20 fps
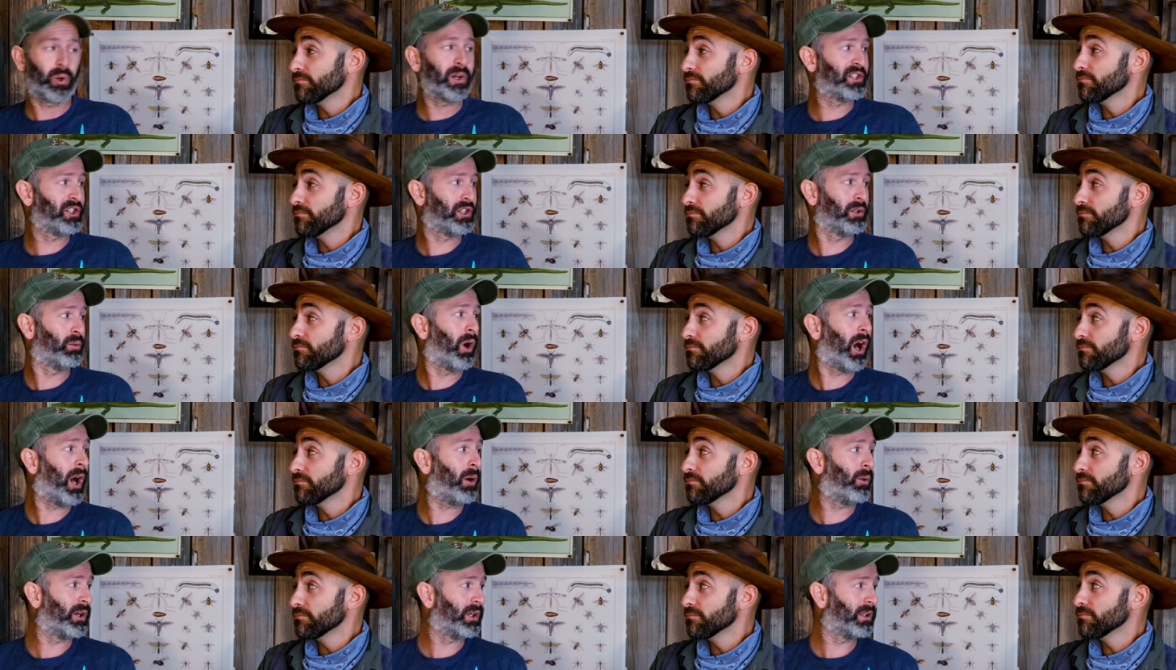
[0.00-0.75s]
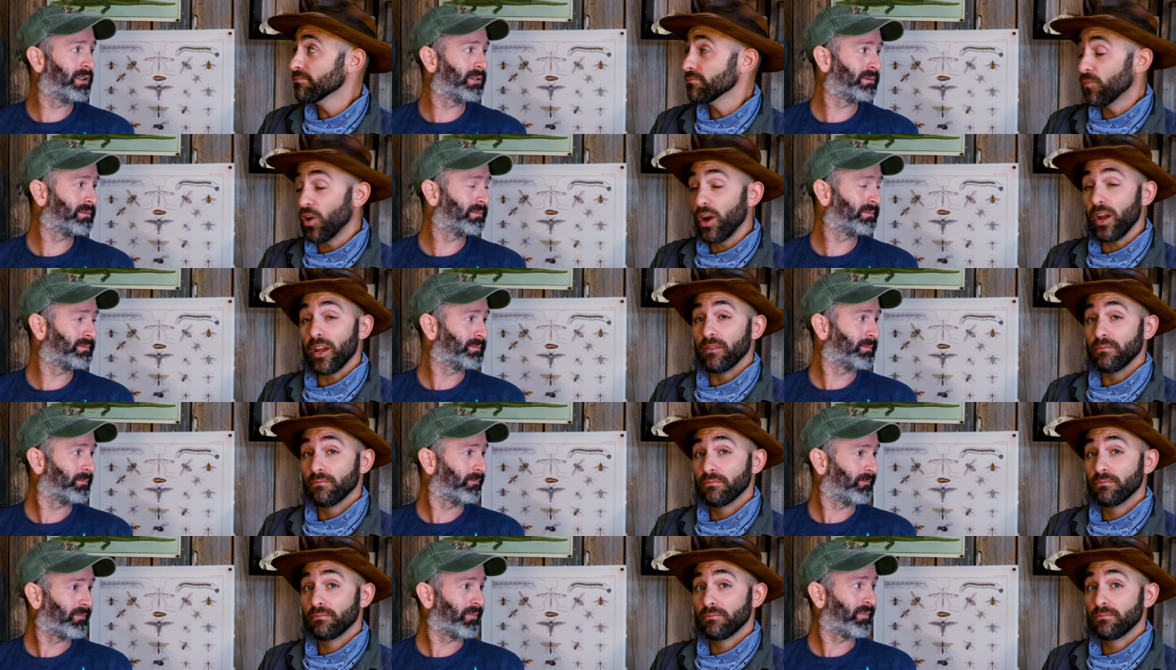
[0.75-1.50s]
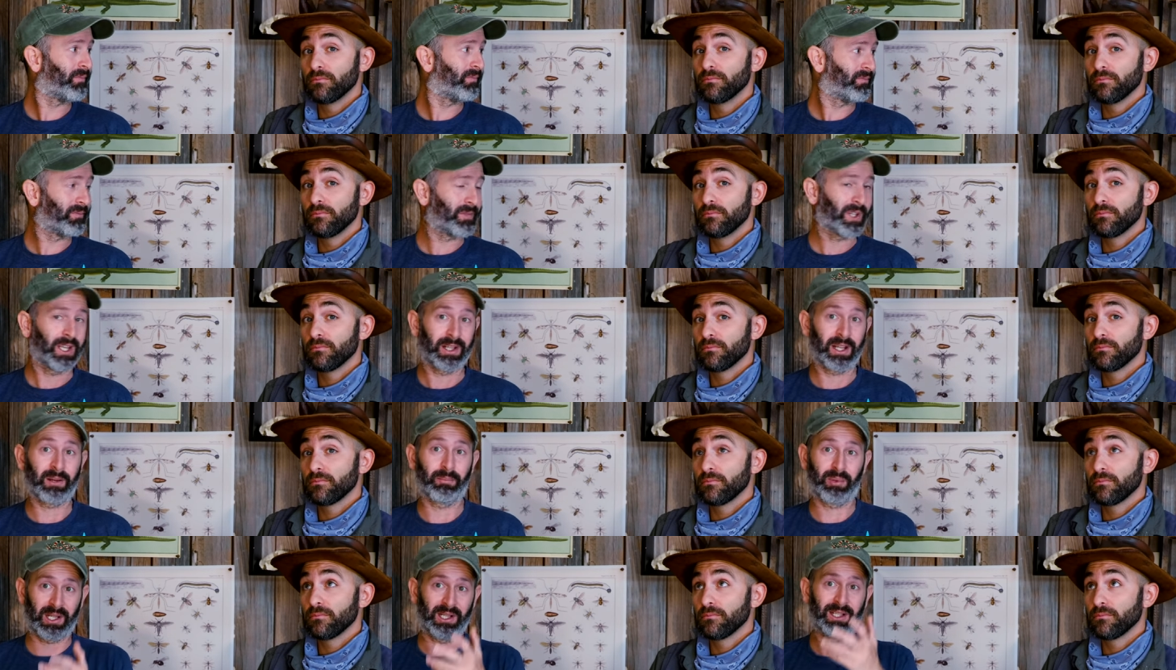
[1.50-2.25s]
Speaker 1: toy chihuahua. Right.
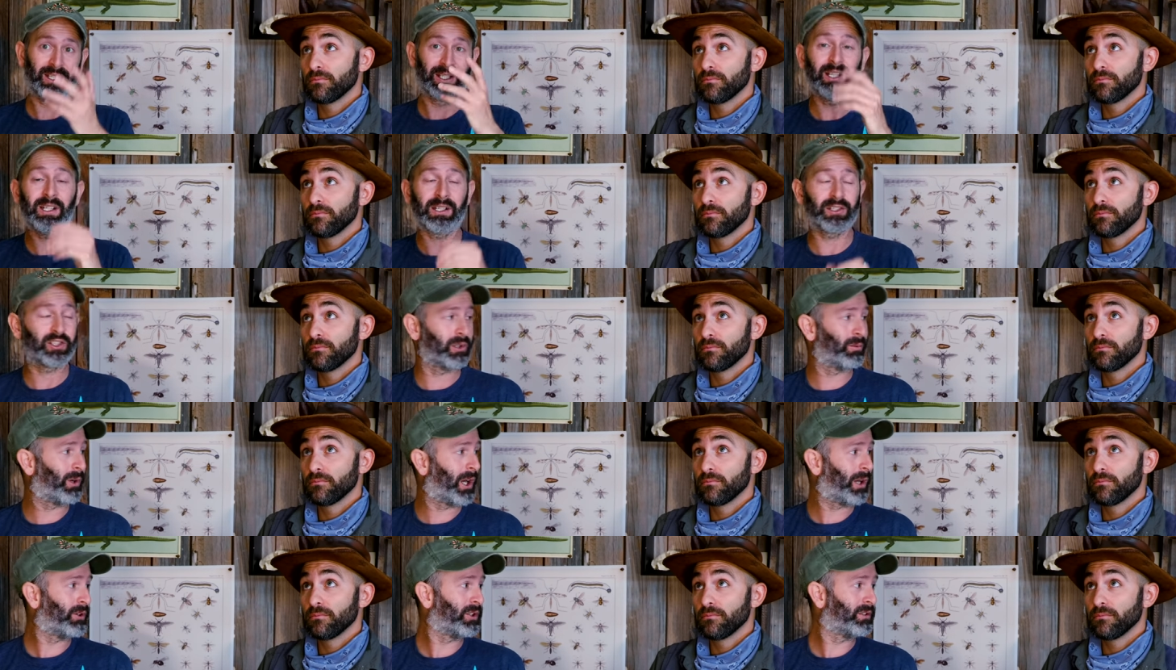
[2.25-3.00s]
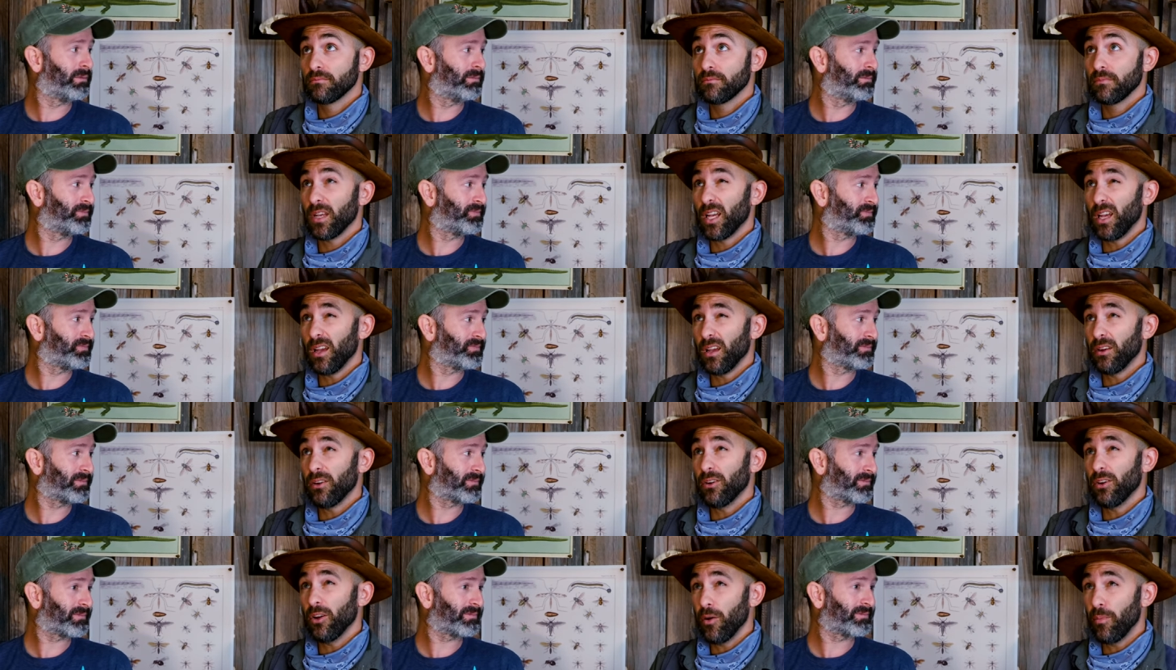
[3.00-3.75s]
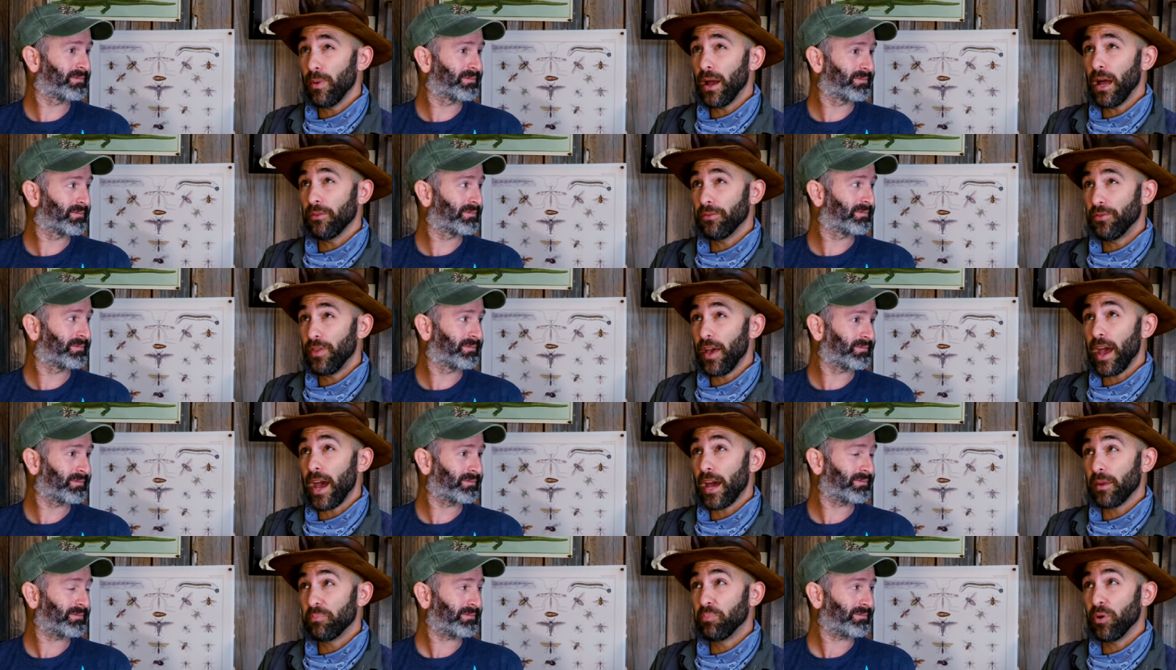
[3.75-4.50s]
They could probably eat a chihuahua.
Speaker 2: I don't know about
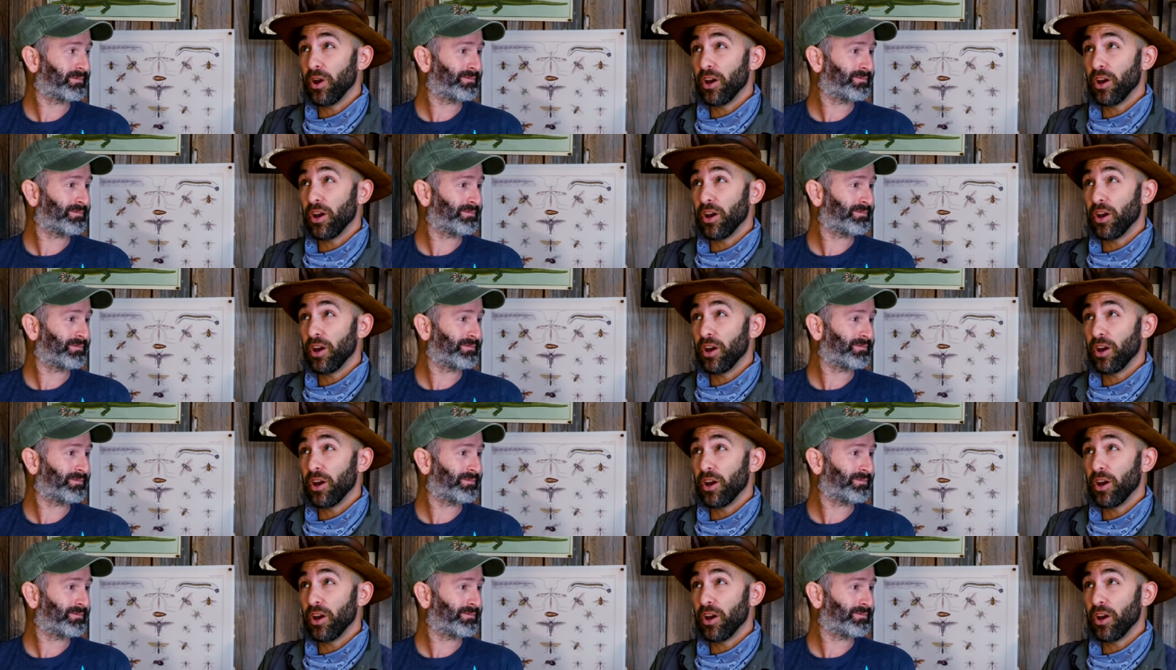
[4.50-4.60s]
that,